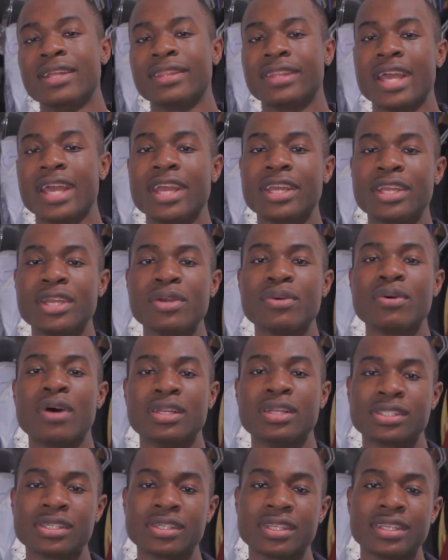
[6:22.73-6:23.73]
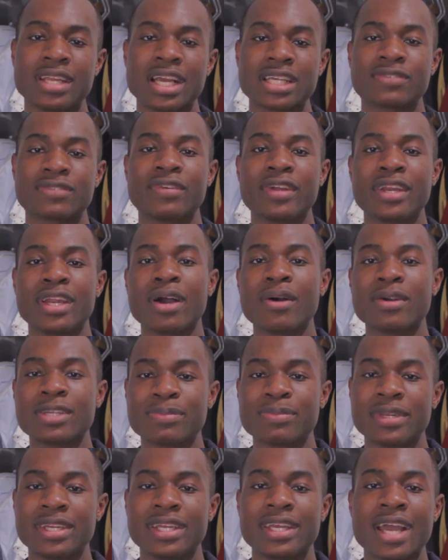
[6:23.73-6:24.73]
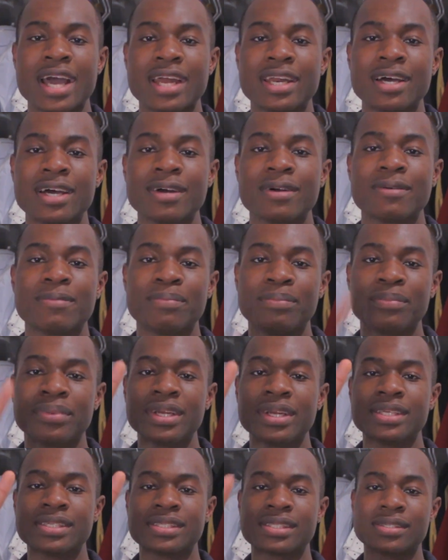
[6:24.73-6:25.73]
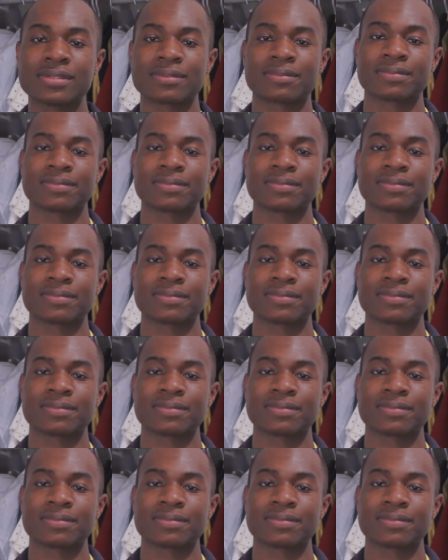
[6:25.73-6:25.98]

Thank you. Until the next video, it's been Ikenna. Peace.